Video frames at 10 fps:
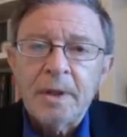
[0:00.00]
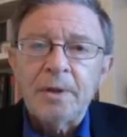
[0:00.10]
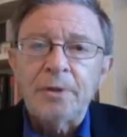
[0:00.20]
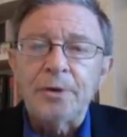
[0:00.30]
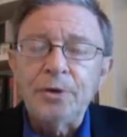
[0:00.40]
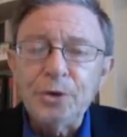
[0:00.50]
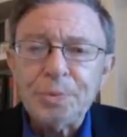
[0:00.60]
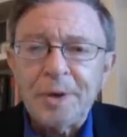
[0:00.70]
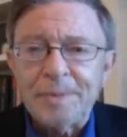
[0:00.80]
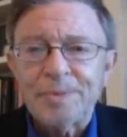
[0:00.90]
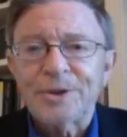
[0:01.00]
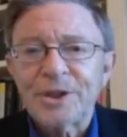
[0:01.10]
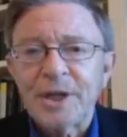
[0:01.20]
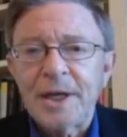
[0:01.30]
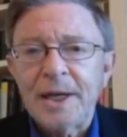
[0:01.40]
The newspapers
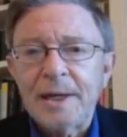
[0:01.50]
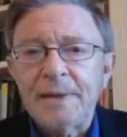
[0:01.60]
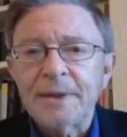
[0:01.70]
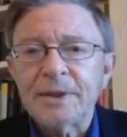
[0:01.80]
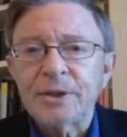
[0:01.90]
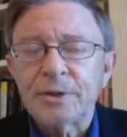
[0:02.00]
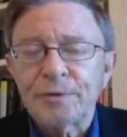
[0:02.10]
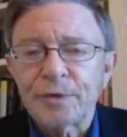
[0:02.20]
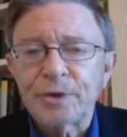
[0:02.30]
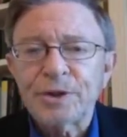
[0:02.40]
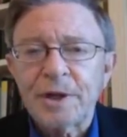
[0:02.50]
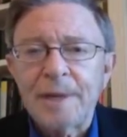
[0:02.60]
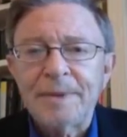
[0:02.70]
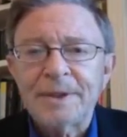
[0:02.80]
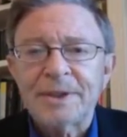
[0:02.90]
say this is the first
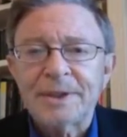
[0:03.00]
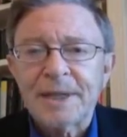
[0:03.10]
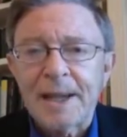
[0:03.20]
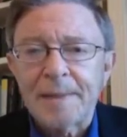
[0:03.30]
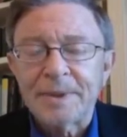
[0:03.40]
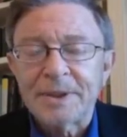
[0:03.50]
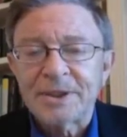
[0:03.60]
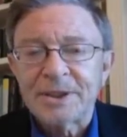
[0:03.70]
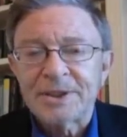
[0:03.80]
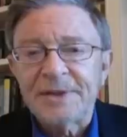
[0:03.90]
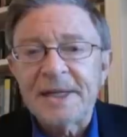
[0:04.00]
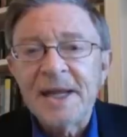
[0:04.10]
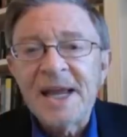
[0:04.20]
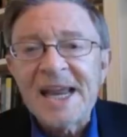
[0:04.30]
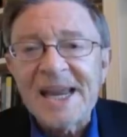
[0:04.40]
time this has happened since
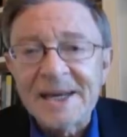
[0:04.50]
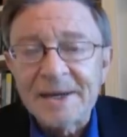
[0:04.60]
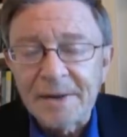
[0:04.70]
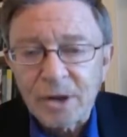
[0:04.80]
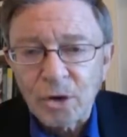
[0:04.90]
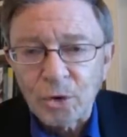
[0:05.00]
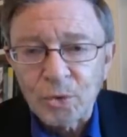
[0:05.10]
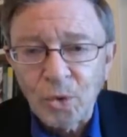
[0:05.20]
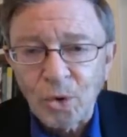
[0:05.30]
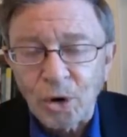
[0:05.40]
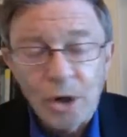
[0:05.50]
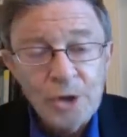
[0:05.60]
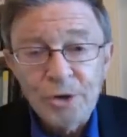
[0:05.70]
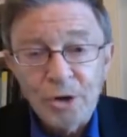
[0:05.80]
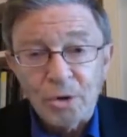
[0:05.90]
the end of the Cold War.
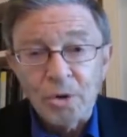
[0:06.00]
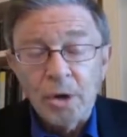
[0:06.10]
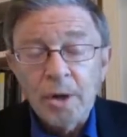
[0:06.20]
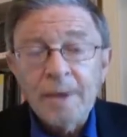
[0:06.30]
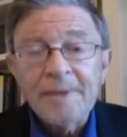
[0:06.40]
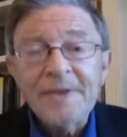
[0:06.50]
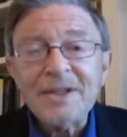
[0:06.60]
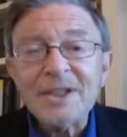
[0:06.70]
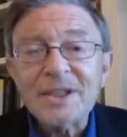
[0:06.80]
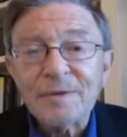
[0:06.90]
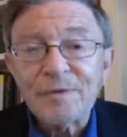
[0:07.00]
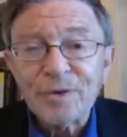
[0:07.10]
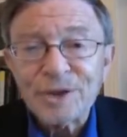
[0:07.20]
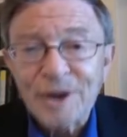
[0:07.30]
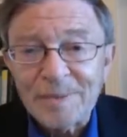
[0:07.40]
No, this is the
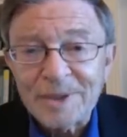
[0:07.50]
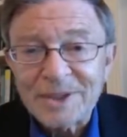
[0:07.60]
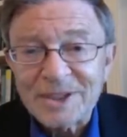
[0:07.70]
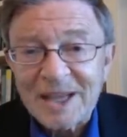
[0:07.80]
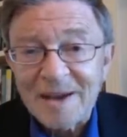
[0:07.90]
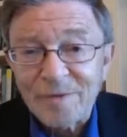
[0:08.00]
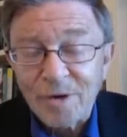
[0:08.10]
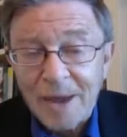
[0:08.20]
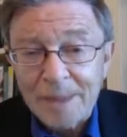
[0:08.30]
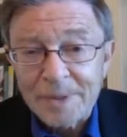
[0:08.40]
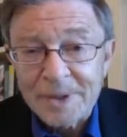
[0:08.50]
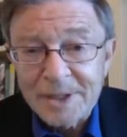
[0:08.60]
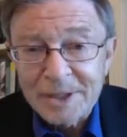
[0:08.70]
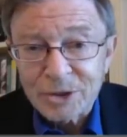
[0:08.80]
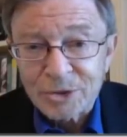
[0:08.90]
first time this has ever happened
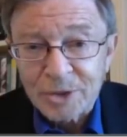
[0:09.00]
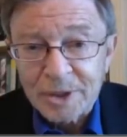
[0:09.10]
in history.